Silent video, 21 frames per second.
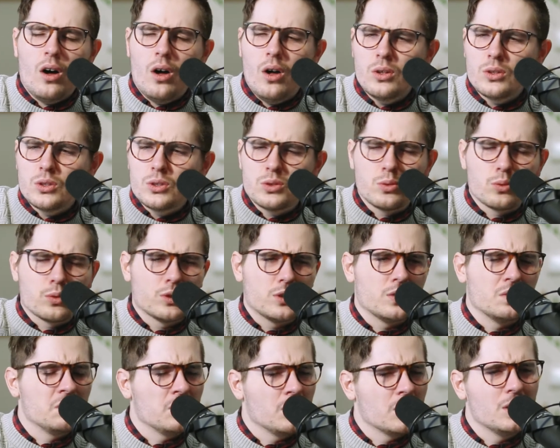all sorts
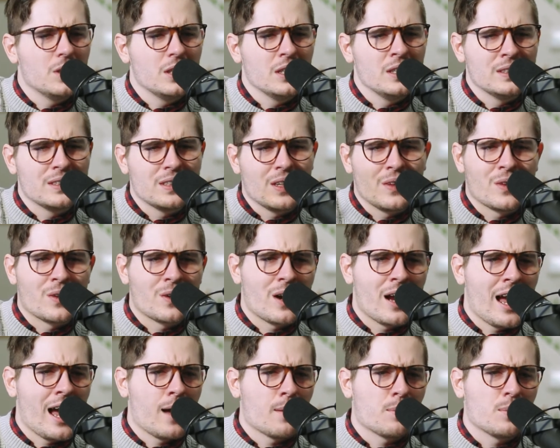of goodies on their
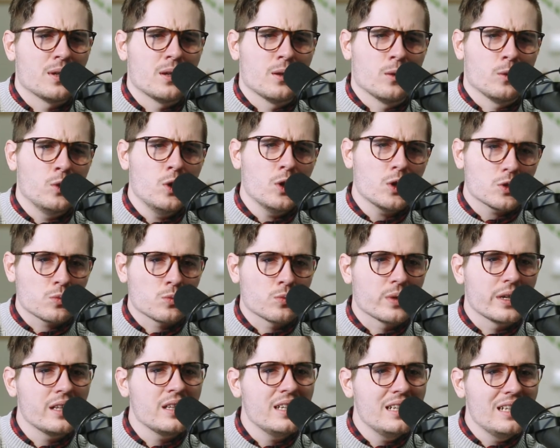app, and it looks
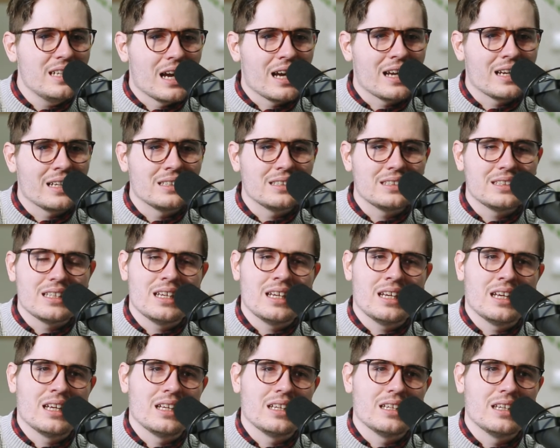really nice.
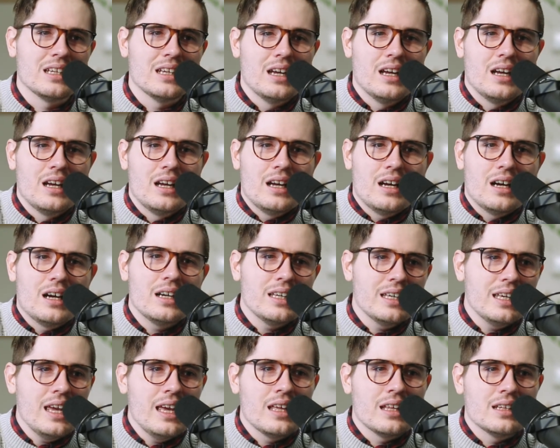And
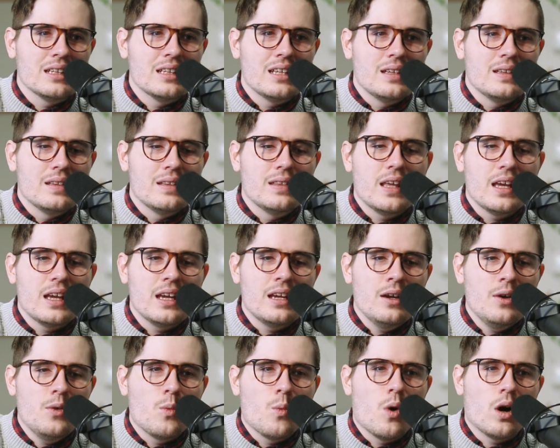again,
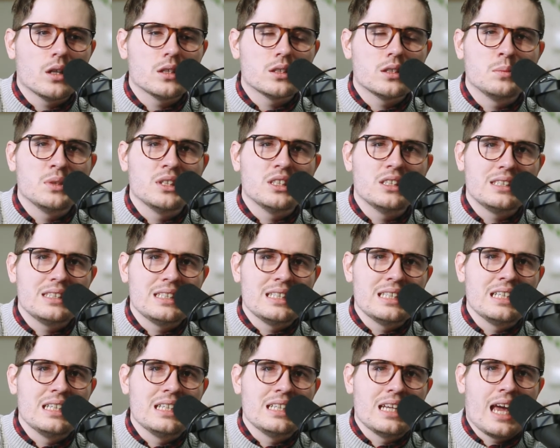they want to be
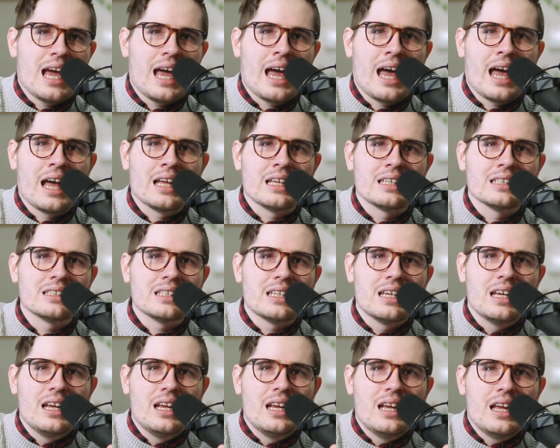seen as
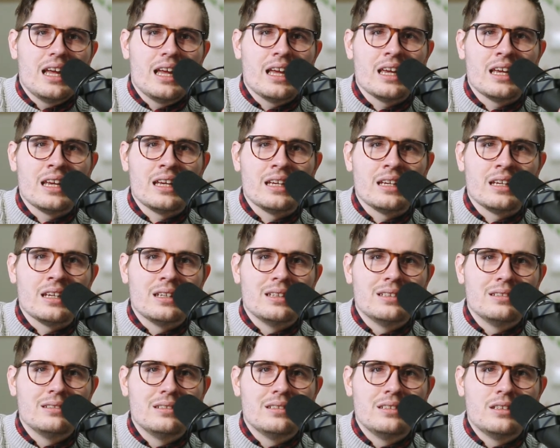a
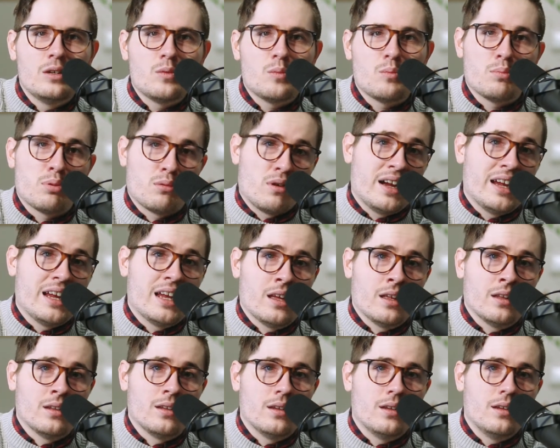
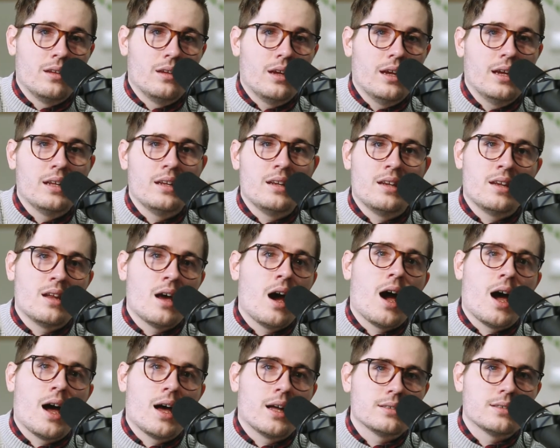brand and
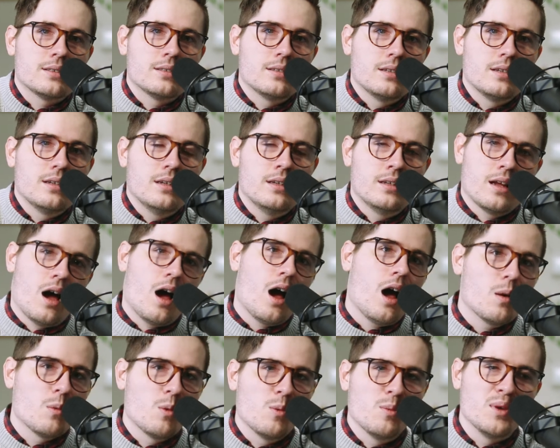not an
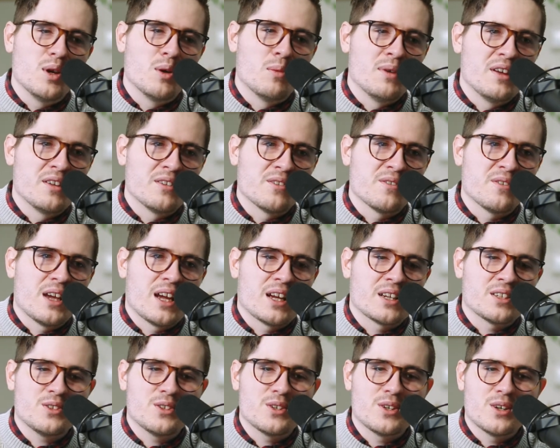automobile
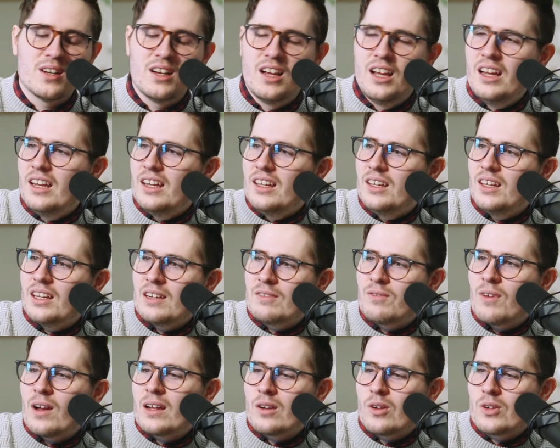manufacturer. You can
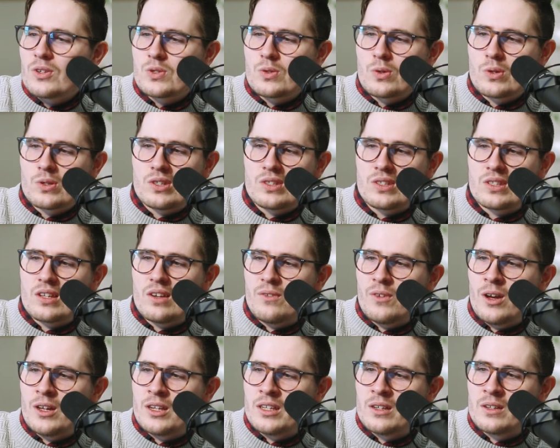find all sorts of stuff
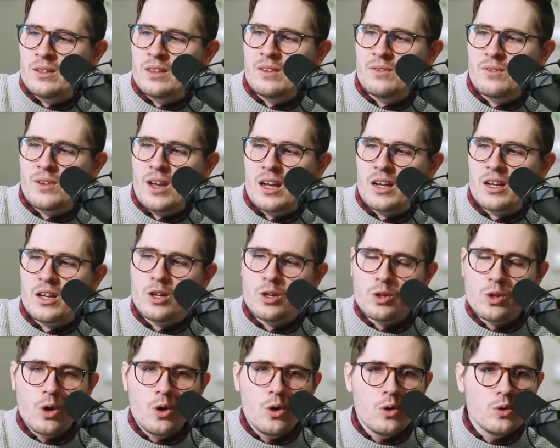on here. They've got
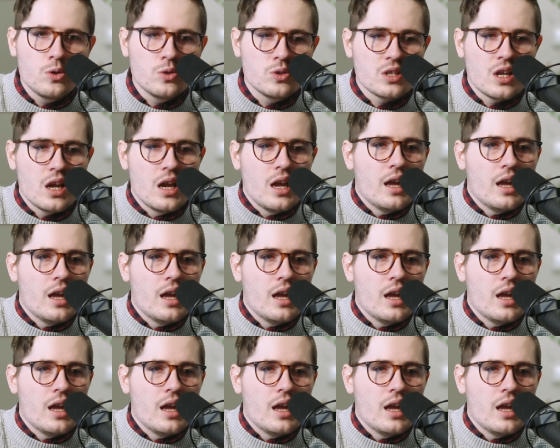clothes.